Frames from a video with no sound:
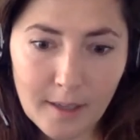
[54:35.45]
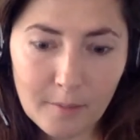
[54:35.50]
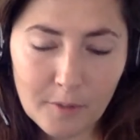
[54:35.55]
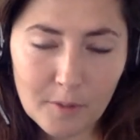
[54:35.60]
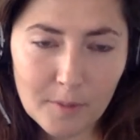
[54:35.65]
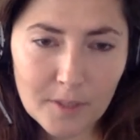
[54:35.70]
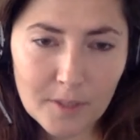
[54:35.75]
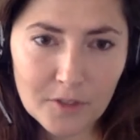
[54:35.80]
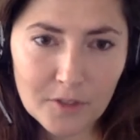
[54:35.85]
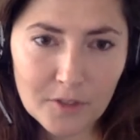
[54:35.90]

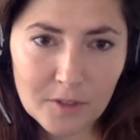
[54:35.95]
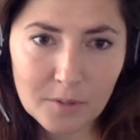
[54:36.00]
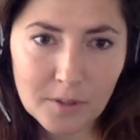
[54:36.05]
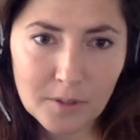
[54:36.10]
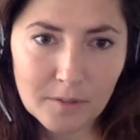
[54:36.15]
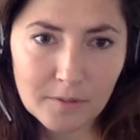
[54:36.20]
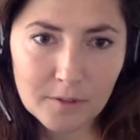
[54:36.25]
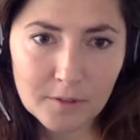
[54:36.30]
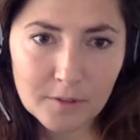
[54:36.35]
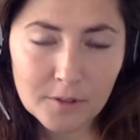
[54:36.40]
We mentioned
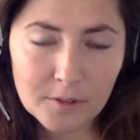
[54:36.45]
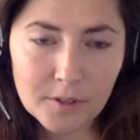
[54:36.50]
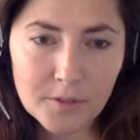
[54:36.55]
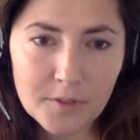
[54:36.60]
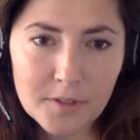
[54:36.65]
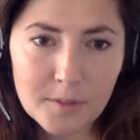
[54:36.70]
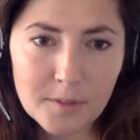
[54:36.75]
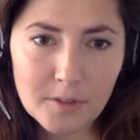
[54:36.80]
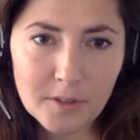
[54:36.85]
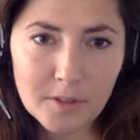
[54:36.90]
peripheral
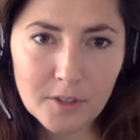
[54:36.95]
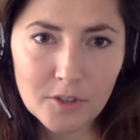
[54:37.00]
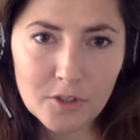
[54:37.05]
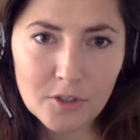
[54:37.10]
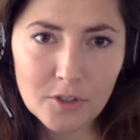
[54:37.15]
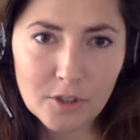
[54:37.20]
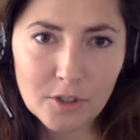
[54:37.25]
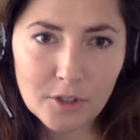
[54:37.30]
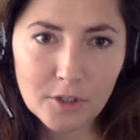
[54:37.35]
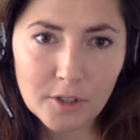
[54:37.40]
nerve
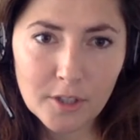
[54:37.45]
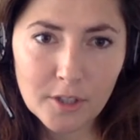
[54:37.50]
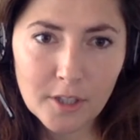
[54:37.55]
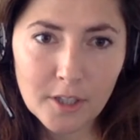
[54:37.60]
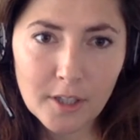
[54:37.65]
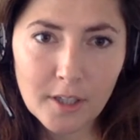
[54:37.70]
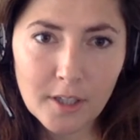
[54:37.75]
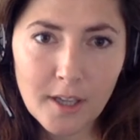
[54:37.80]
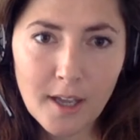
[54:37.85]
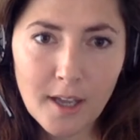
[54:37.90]
stimulation
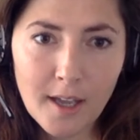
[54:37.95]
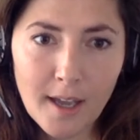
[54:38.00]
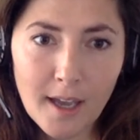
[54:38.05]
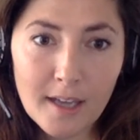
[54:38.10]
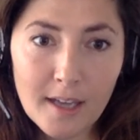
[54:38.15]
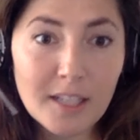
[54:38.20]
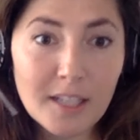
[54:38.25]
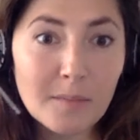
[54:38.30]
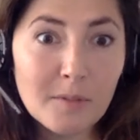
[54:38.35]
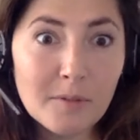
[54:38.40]
earlier,
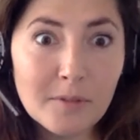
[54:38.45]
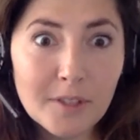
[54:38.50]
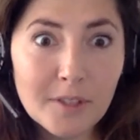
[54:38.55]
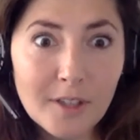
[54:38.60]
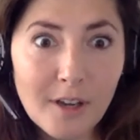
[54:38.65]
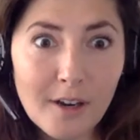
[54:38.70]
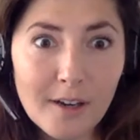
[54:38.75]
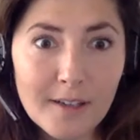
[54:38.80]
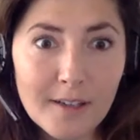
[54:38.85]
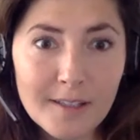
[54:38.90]
and it can be
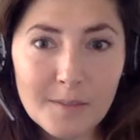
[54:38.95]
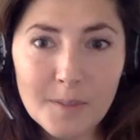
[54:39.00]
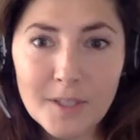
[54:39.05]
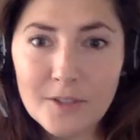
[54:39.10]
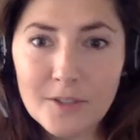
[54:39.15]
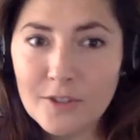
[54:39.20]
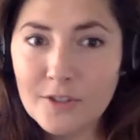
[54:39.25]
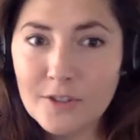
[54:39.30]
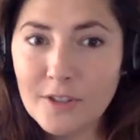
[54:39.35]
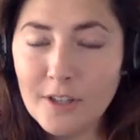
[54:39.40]
really hard as a
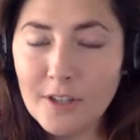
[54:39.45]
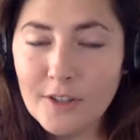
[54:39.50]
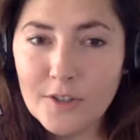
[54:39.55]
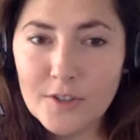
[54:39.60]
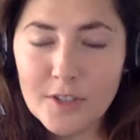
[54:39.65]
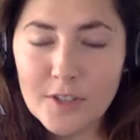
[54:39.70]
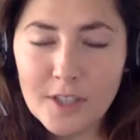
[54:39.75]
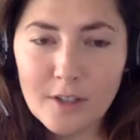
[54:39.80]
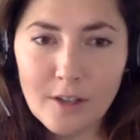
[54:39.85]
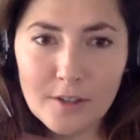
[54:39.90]
patient to
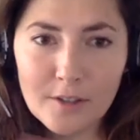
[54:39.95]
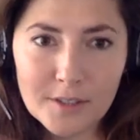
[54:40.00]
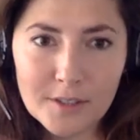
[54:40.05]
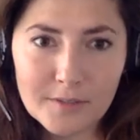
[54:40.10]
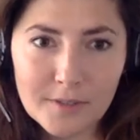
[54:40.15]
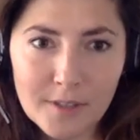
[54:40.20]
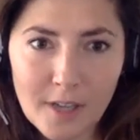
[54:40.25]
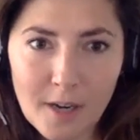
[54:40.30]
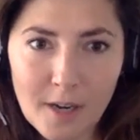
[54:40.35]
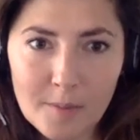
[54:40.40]
understand all the
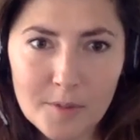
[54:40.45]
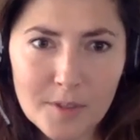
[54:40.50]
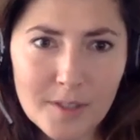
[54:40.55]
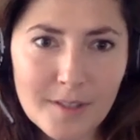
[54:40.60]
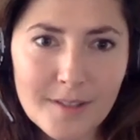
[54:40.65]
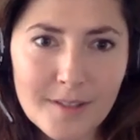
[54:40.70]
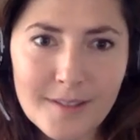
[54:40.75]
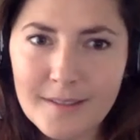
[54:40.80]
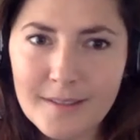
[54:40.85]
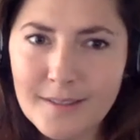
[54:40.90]
different
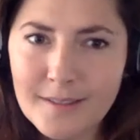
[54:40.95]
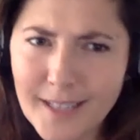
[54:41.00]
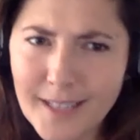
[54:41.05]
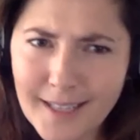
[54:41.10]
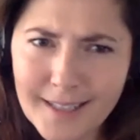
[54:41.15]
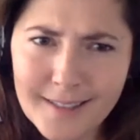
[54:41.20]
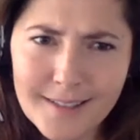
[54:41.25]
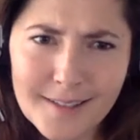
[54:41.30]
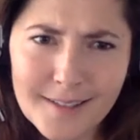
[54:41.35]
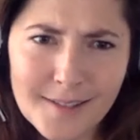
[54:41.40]
options and
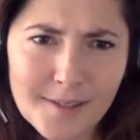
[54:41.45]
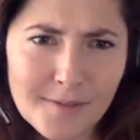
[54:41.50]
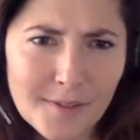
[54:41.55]
TENS